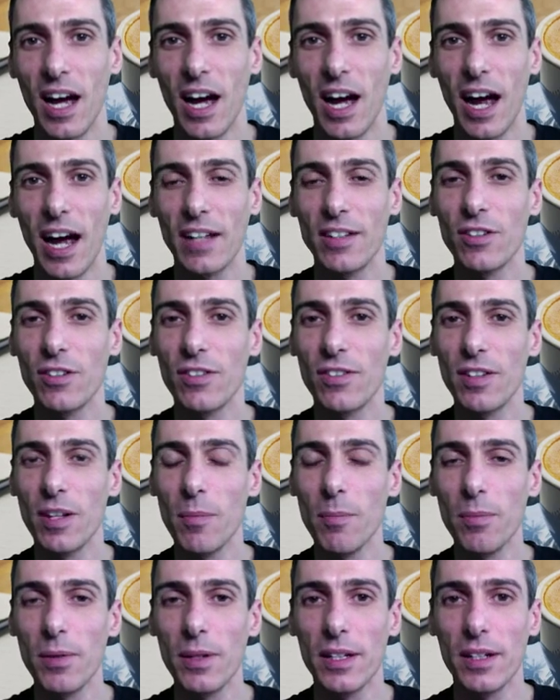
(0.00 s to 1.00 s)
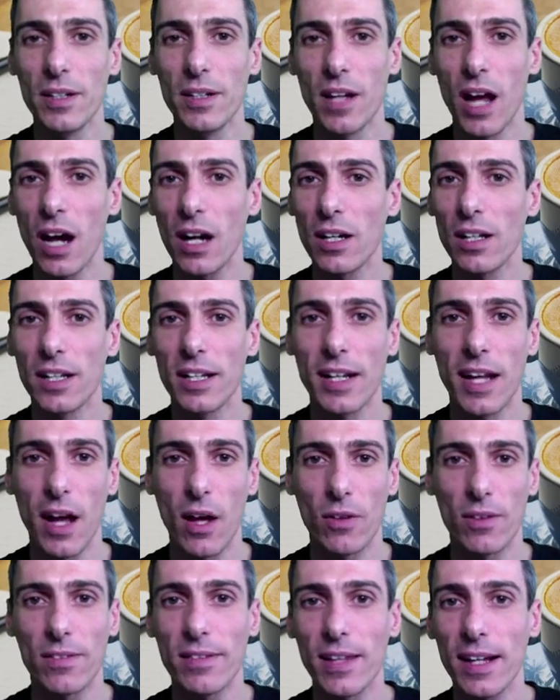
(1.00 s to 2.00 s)
And you're not gonna
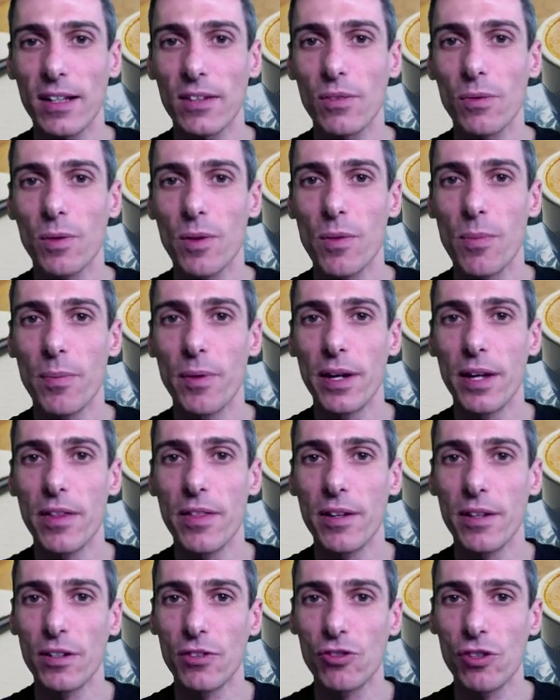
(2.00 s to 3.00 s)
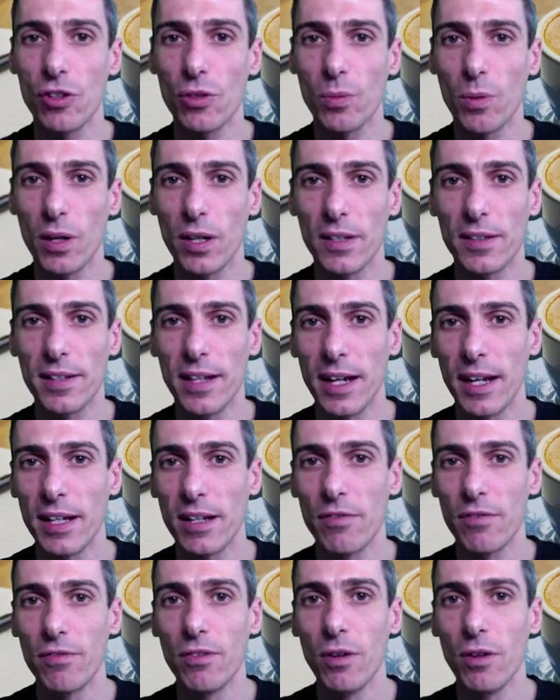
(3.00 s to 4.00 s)
count seconds with breathing. You just want to take a
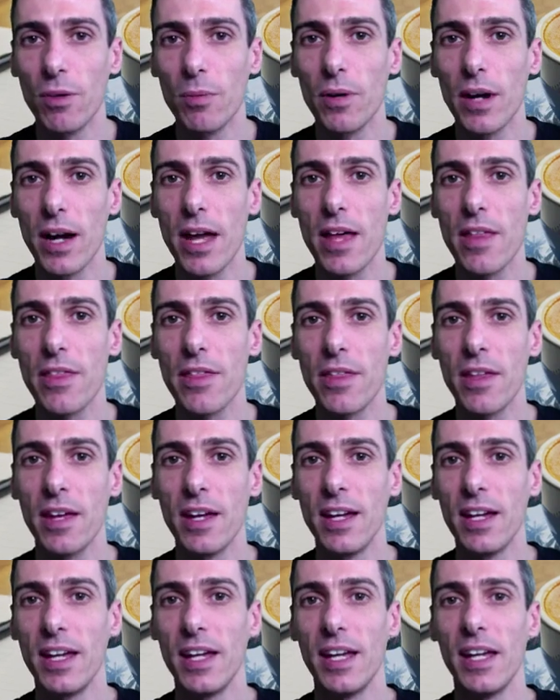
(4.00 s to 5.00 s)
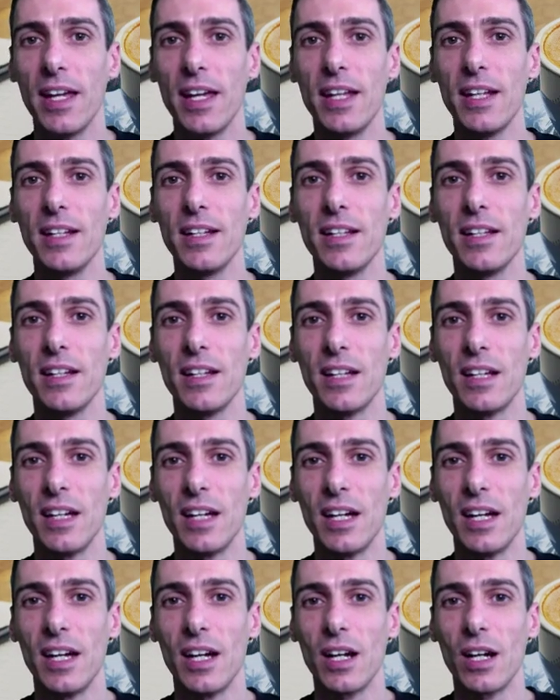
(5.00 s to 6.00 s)
full breath in,
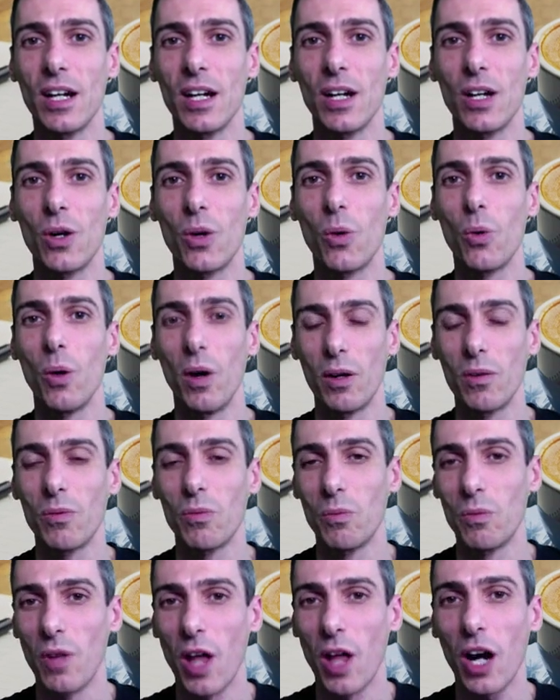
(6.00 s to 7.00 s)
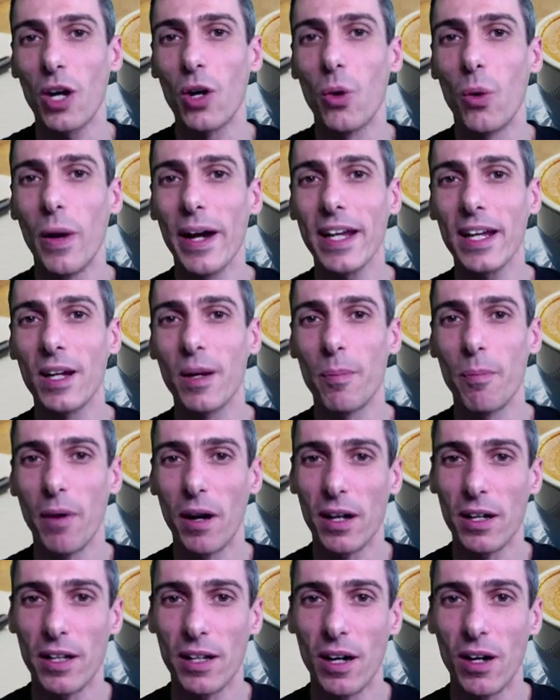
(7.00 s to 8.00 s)
not quick, but